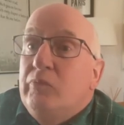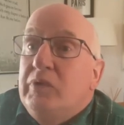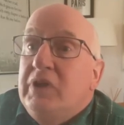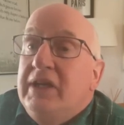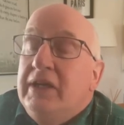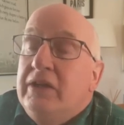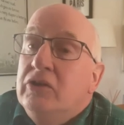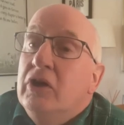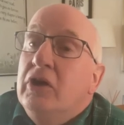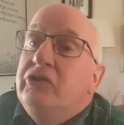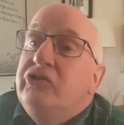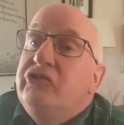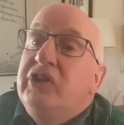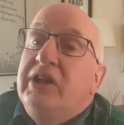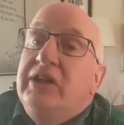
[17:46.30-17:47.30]
He had
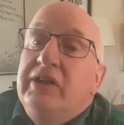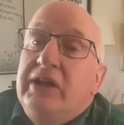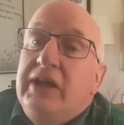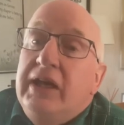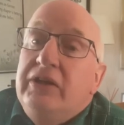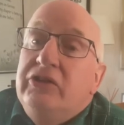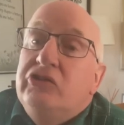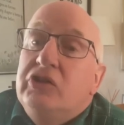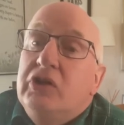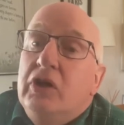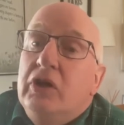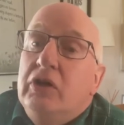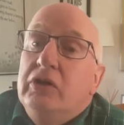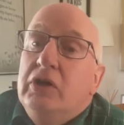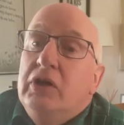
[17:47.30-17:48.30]
not sinned against
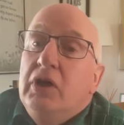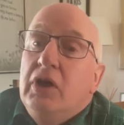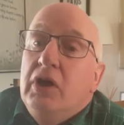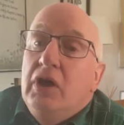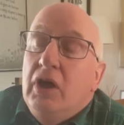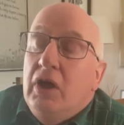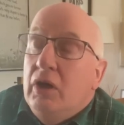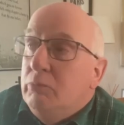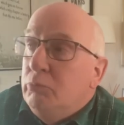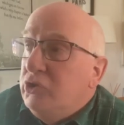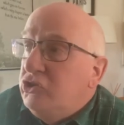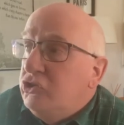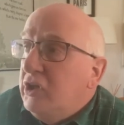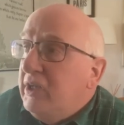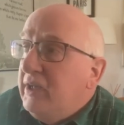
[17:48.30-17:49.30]
God. And
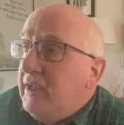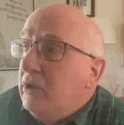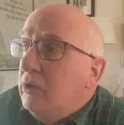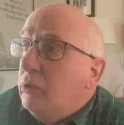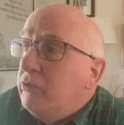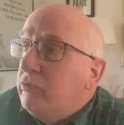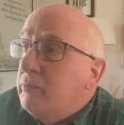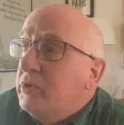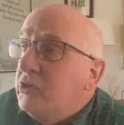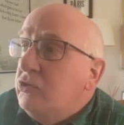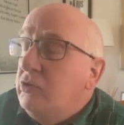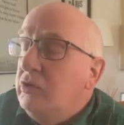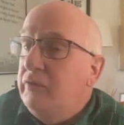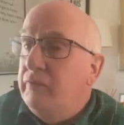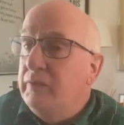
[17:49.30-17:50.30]
we certainly know from
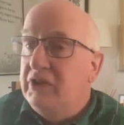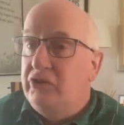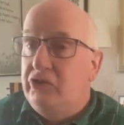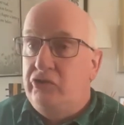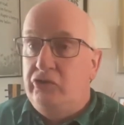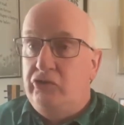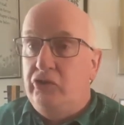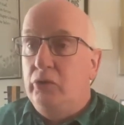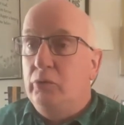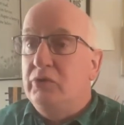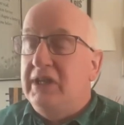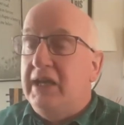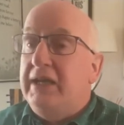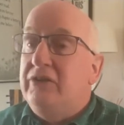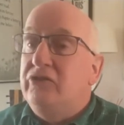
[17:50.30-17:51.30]
the
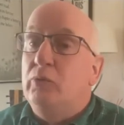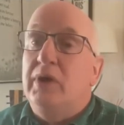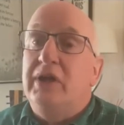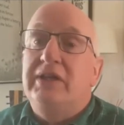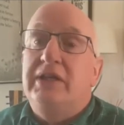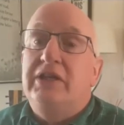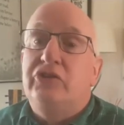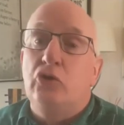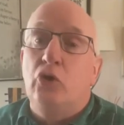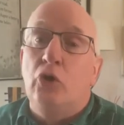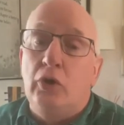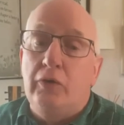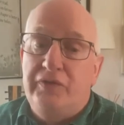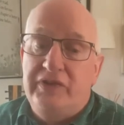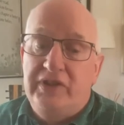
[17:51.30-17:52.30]
2 days when these
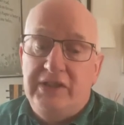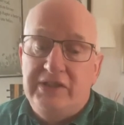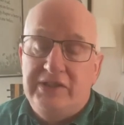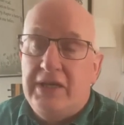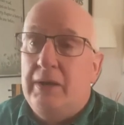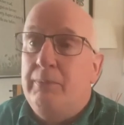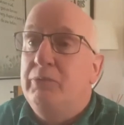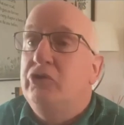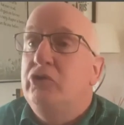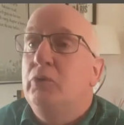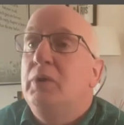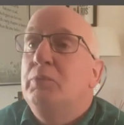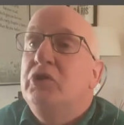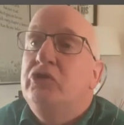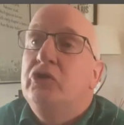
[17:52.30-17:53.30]
awful things happened
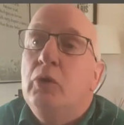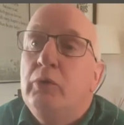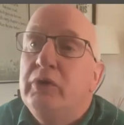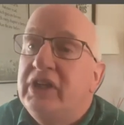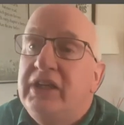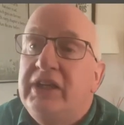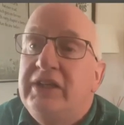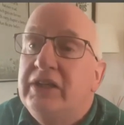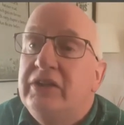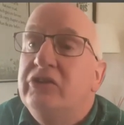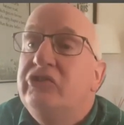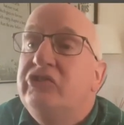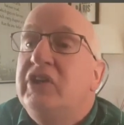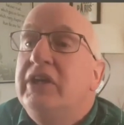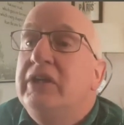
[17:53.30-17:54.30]
to him, we're told that he
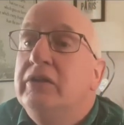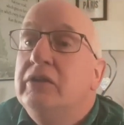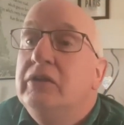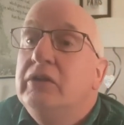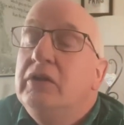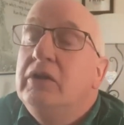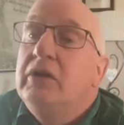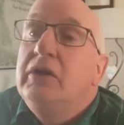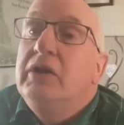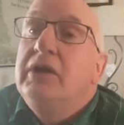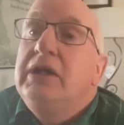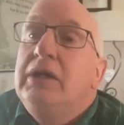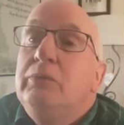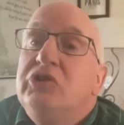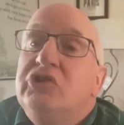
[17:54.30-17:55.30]
didn't sin.
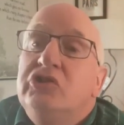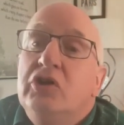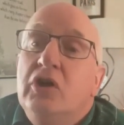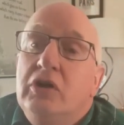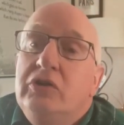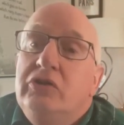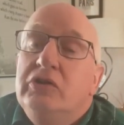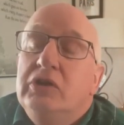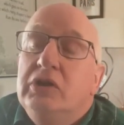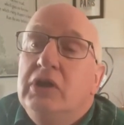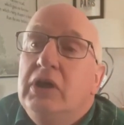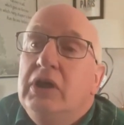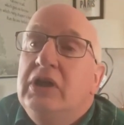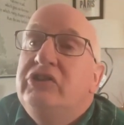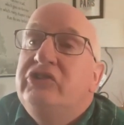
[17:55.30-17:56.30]
He was not
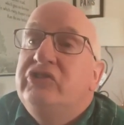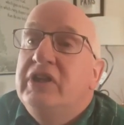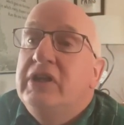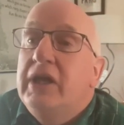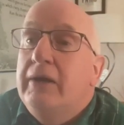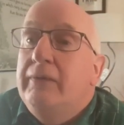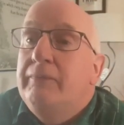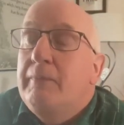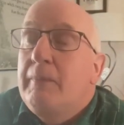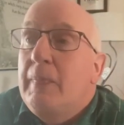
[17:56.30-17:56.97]
a sinner.